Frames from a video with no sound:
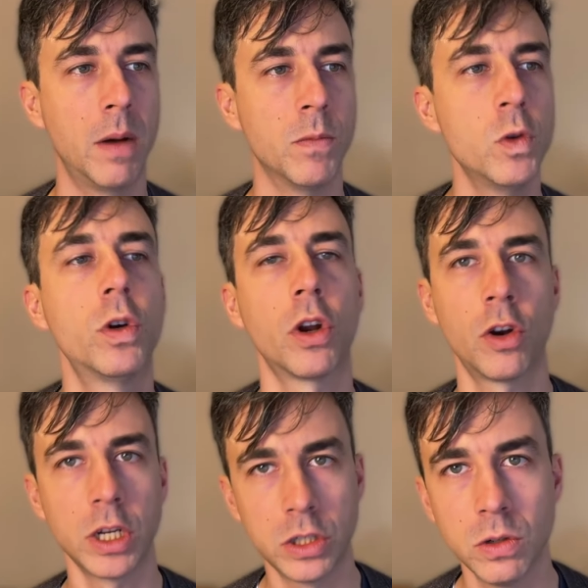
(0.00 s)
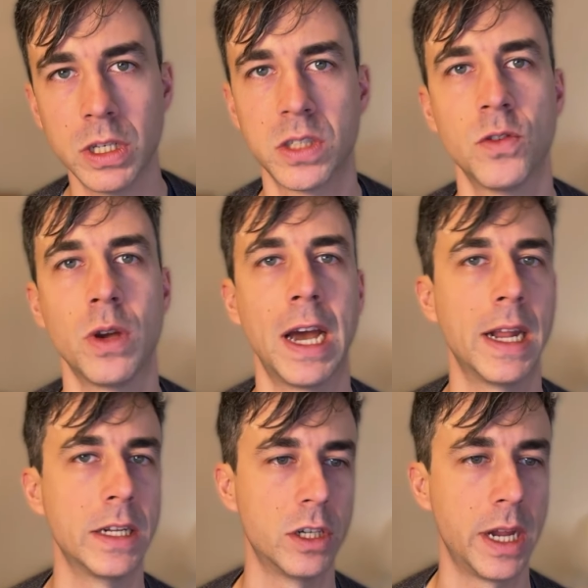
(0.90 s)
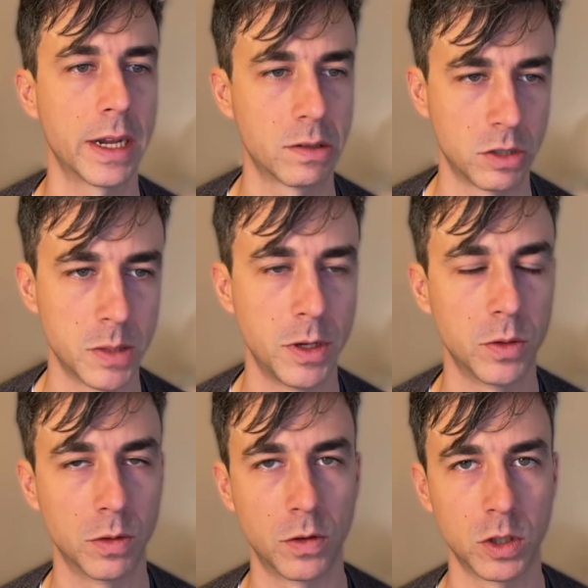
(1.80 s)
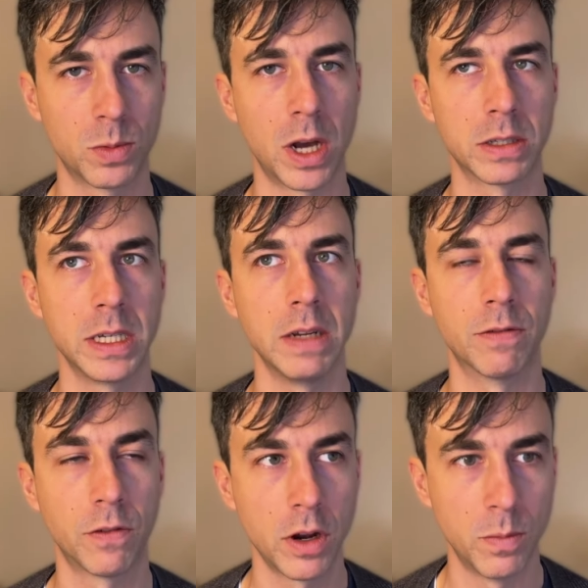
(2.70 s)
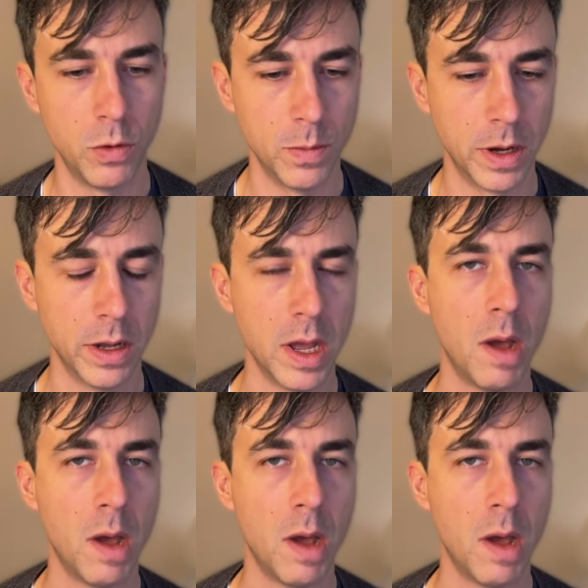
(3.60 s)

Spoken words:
You could already do this if you had Nginx or some other reverse proxy in front of Puma,